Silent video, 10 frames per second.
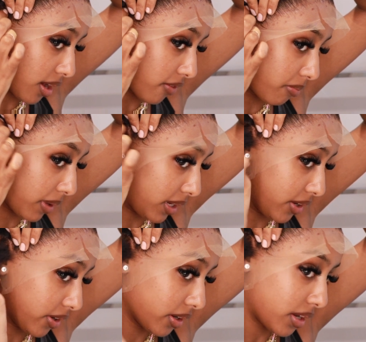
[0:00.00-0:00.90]
of my
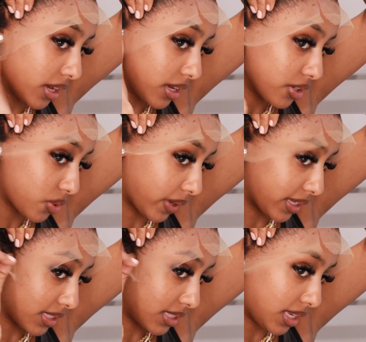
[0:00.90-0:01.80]
ear so I
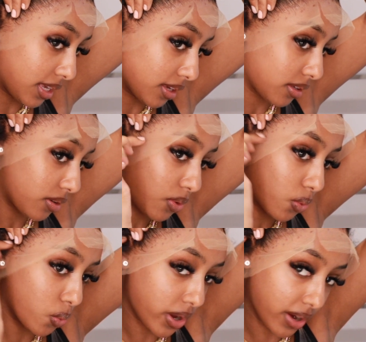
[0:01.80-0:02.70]
can see
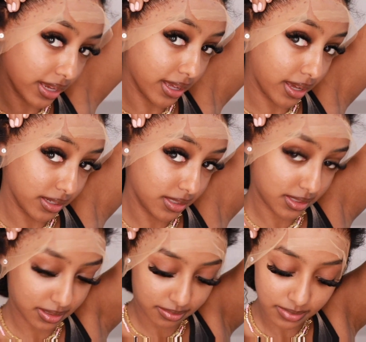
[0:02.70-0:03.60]
where I can cut.
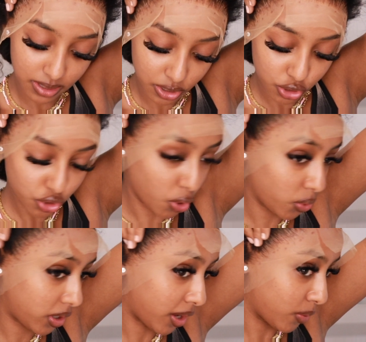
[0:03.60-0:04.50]
Don't
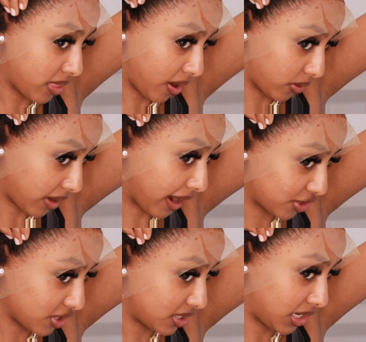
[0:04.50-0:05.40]
cut without
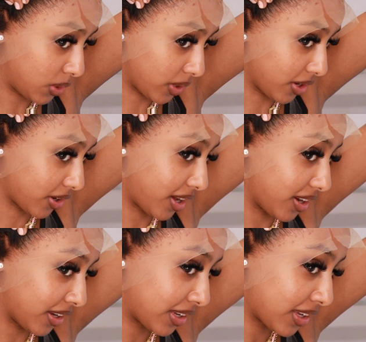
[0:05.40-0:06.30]
actually seeing where you're cutting.